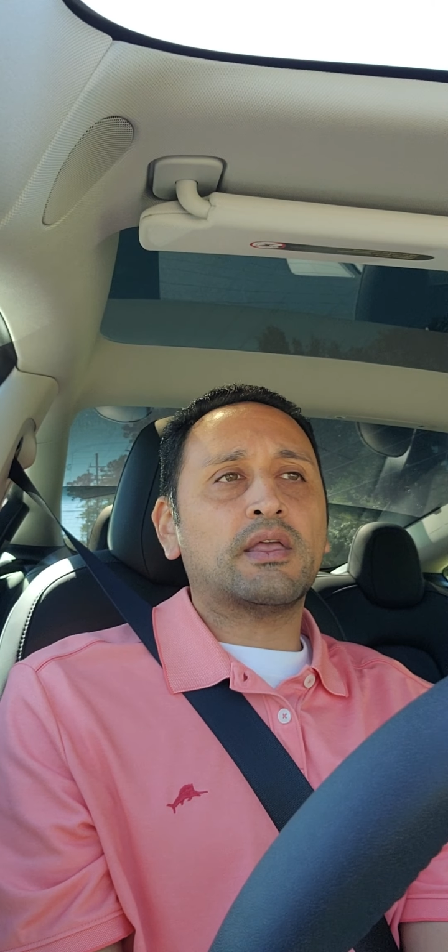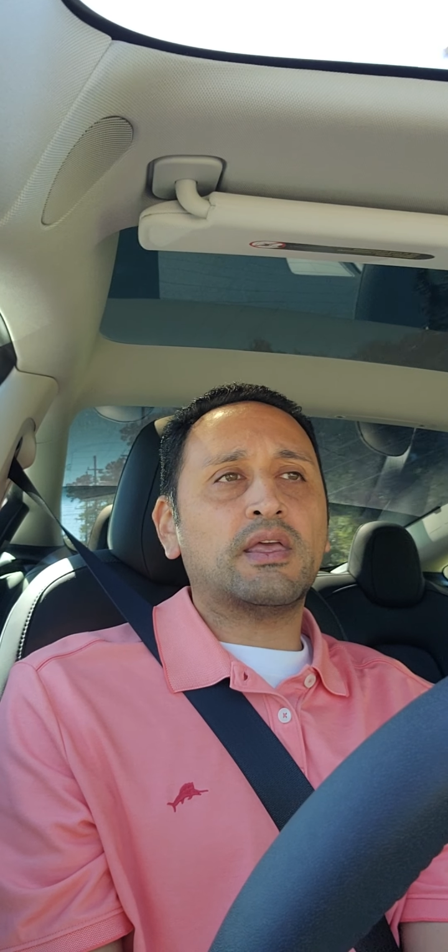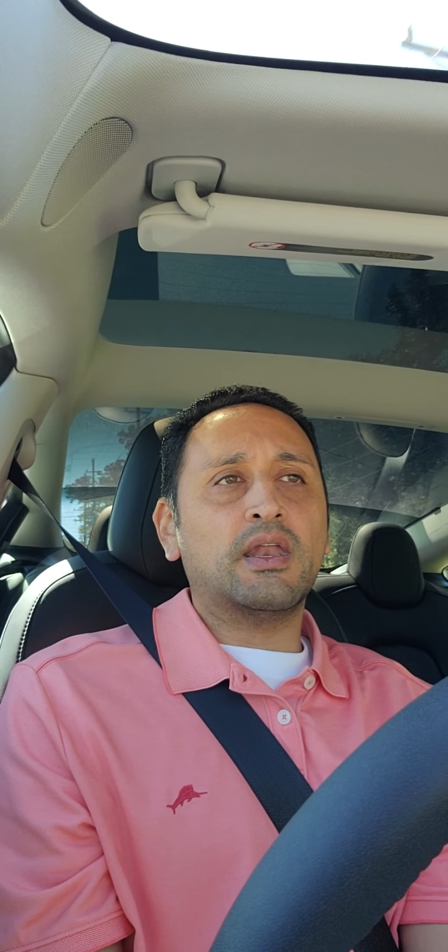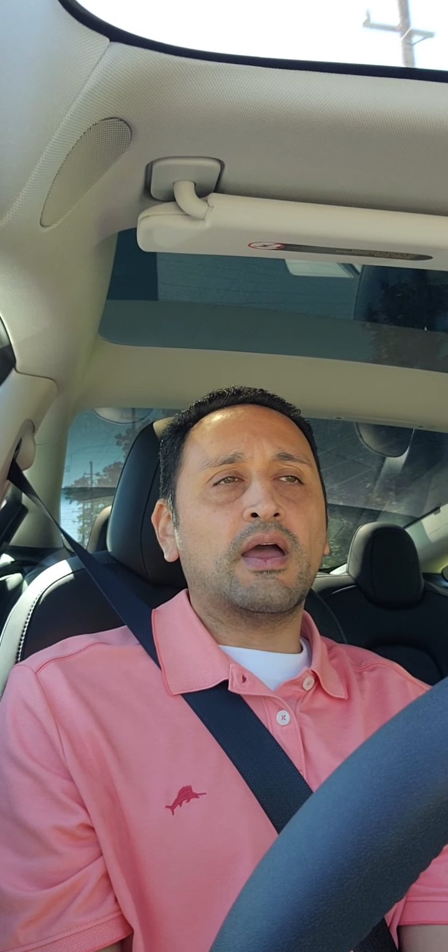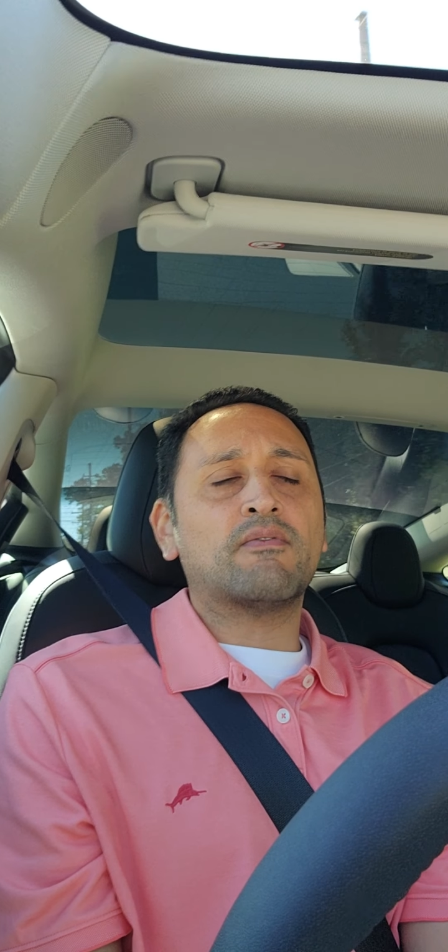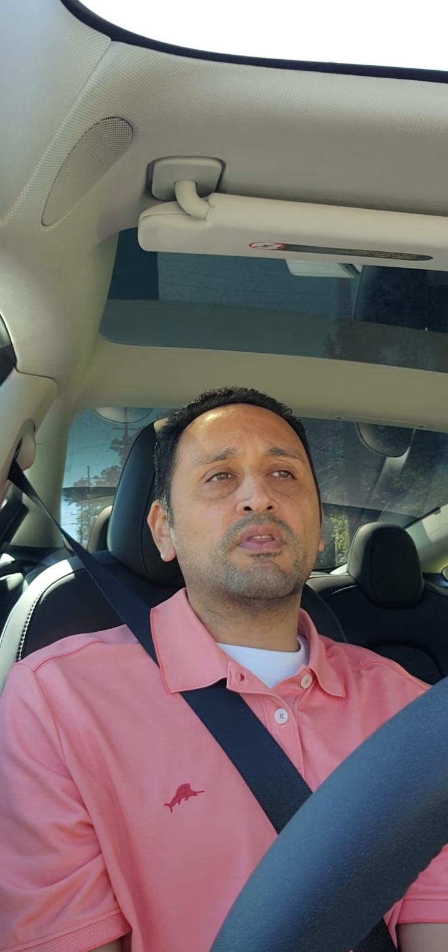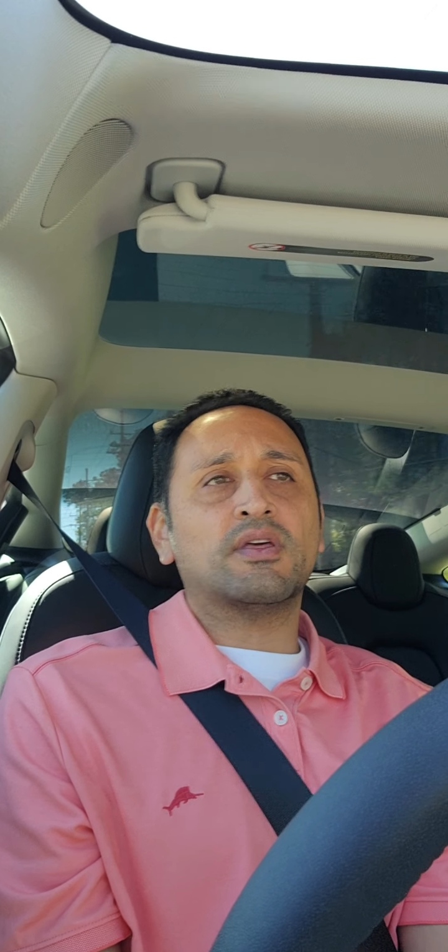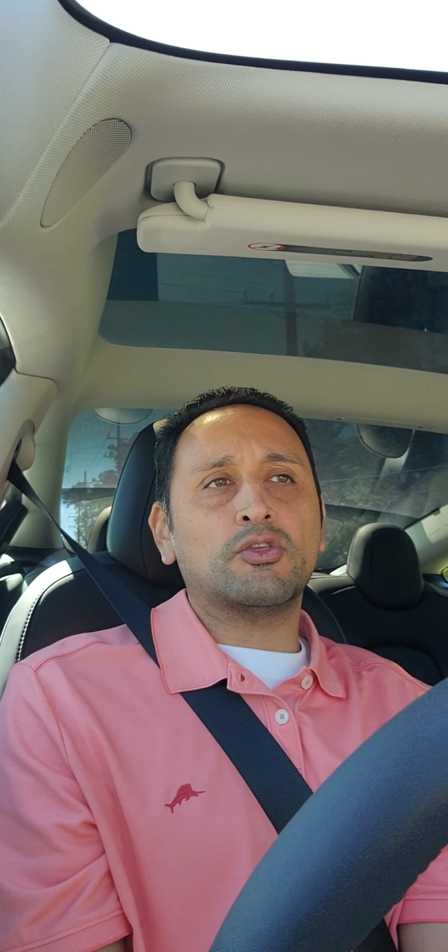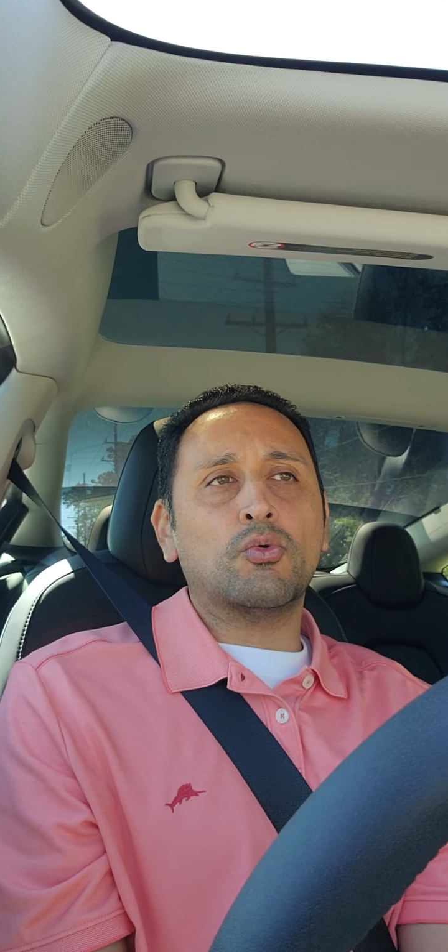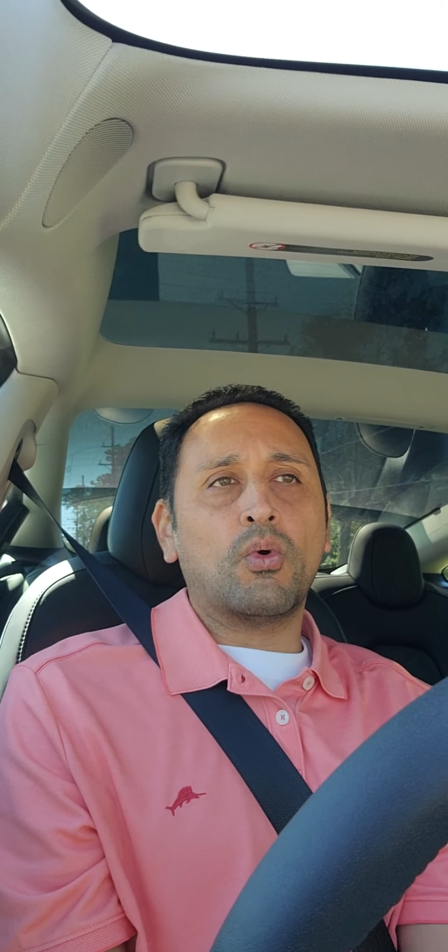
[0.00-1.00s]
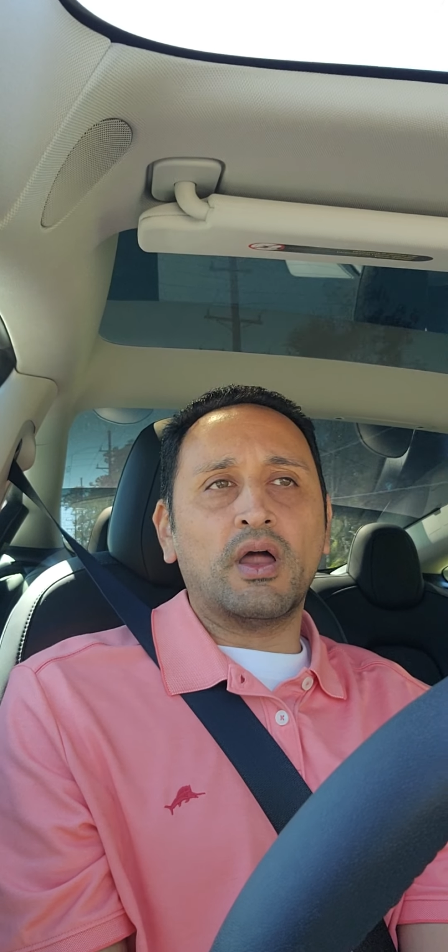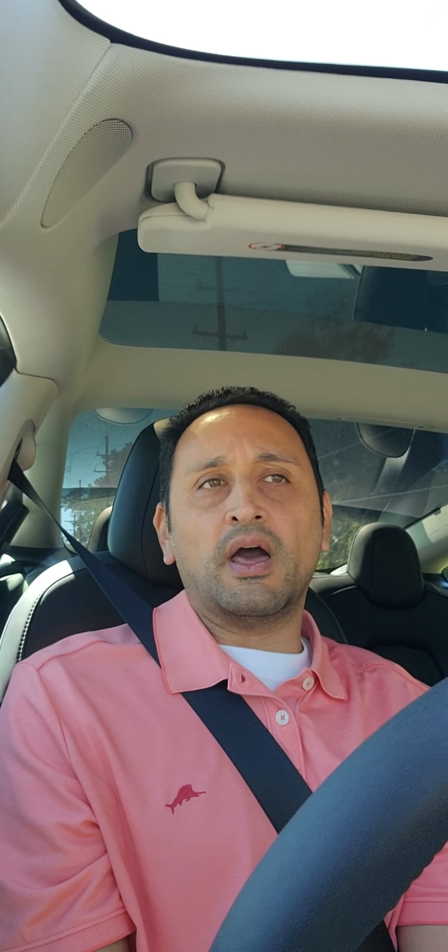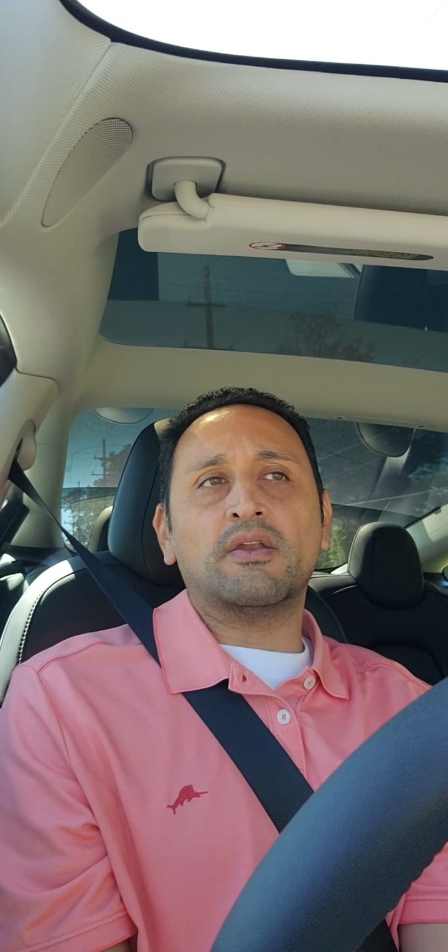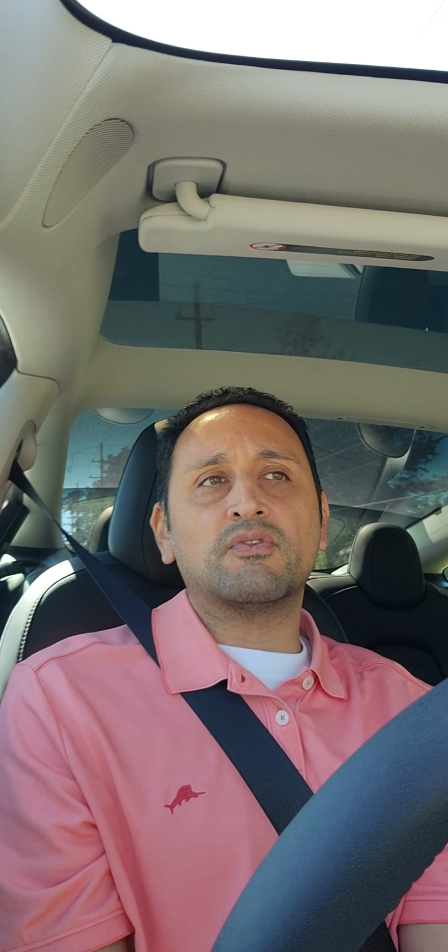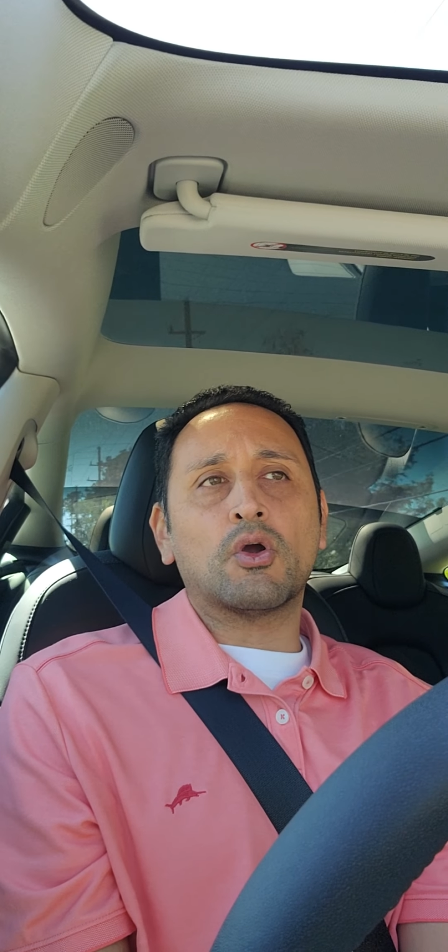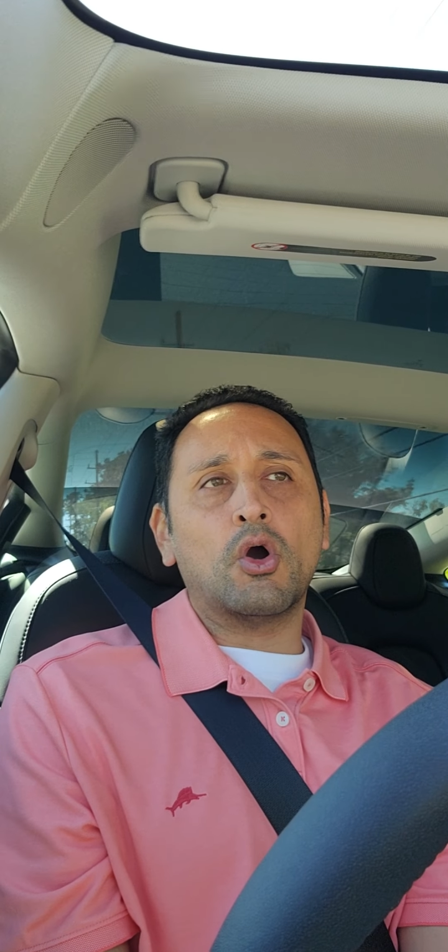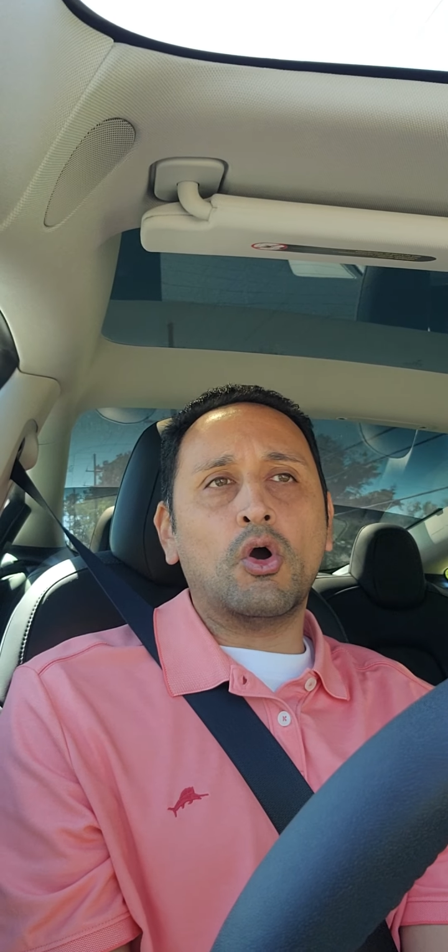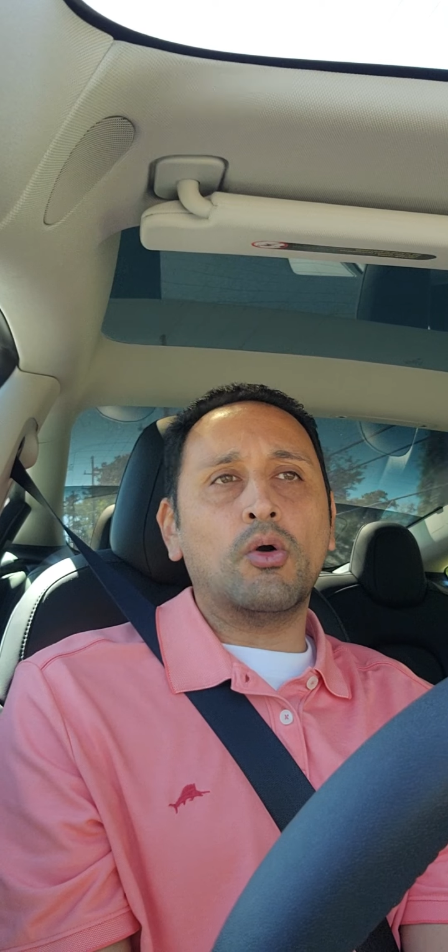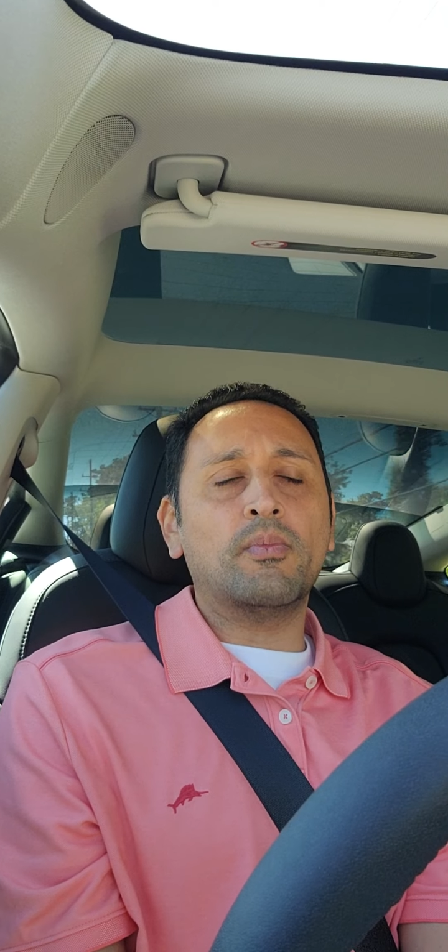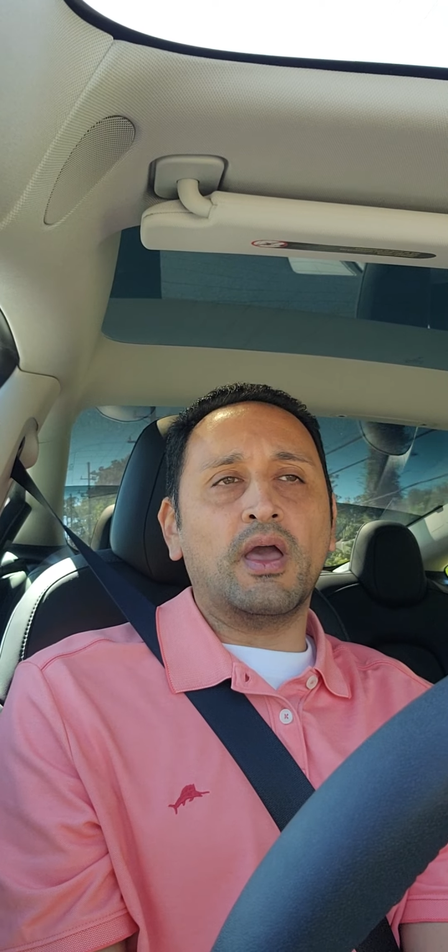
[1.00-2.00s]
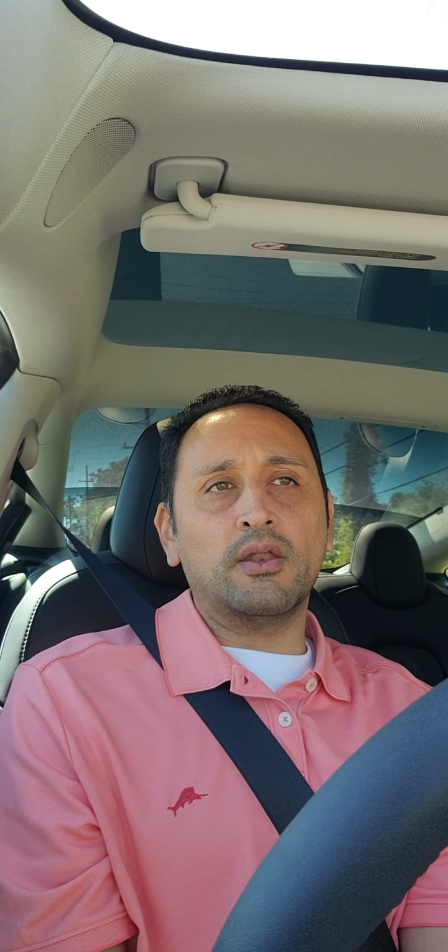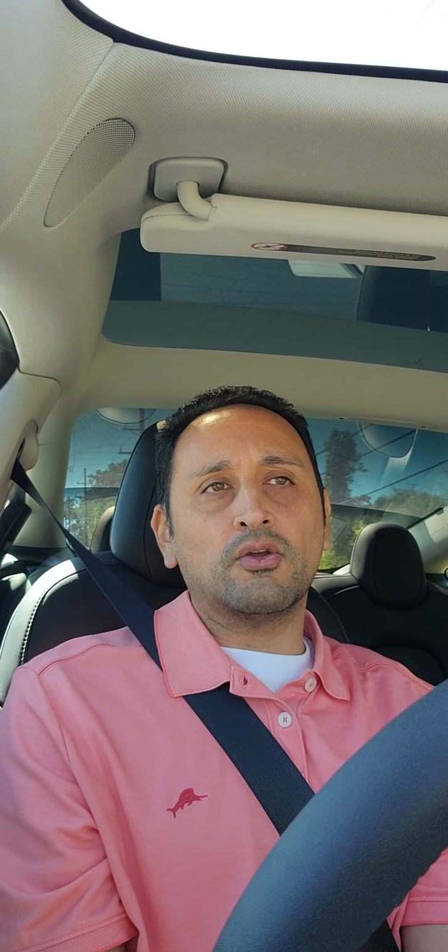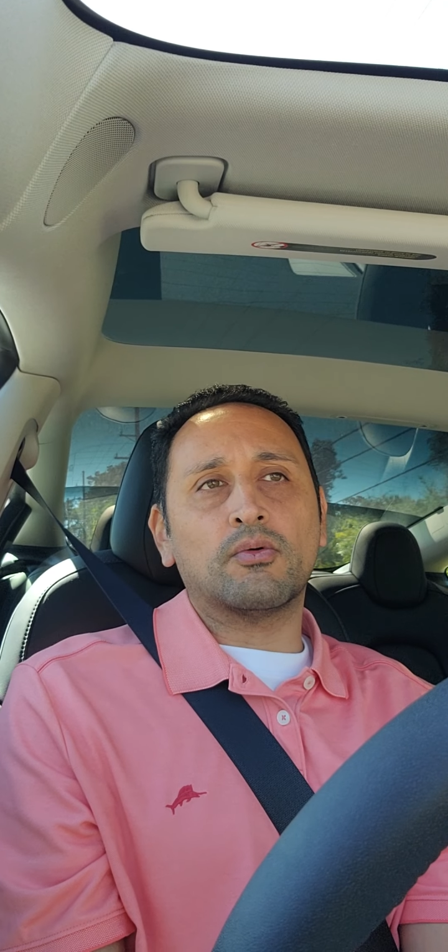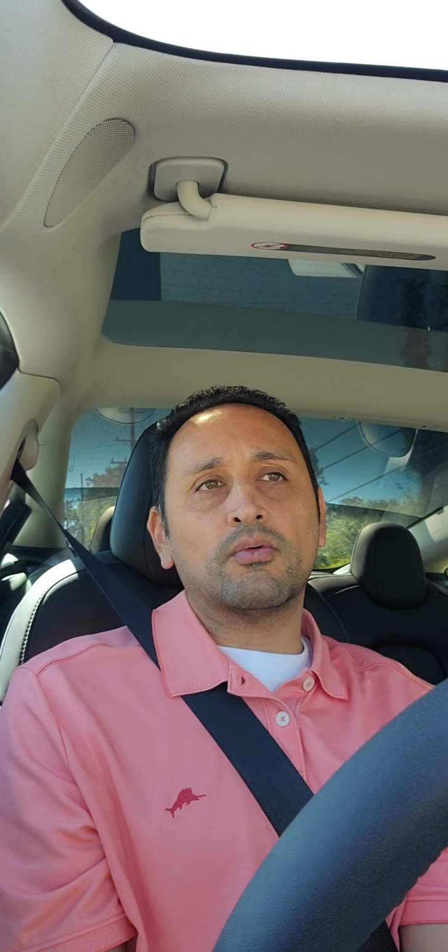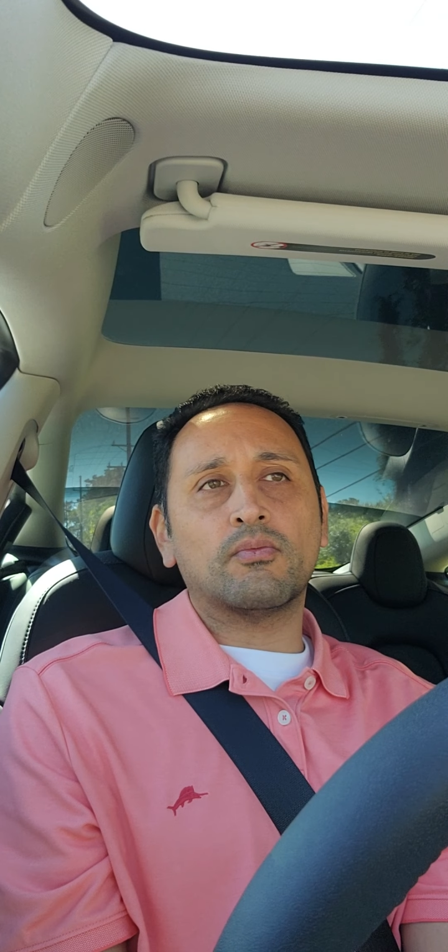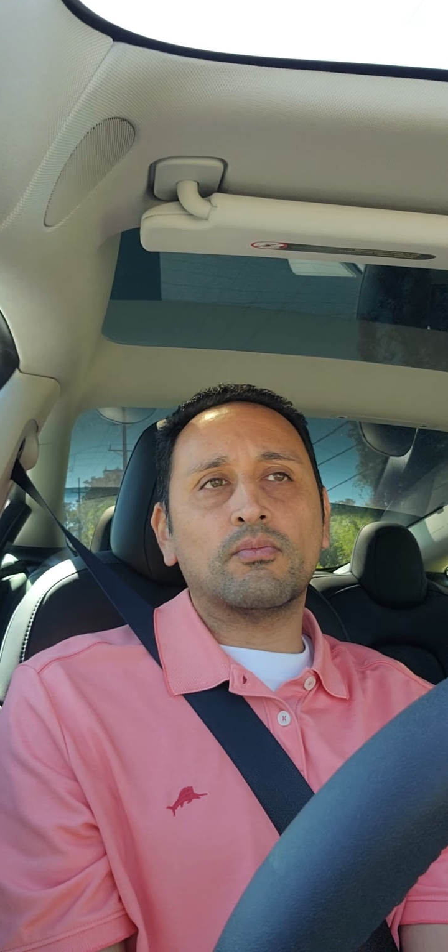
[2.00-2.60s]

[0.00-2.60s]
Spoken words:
get everything you want out of your home, and you're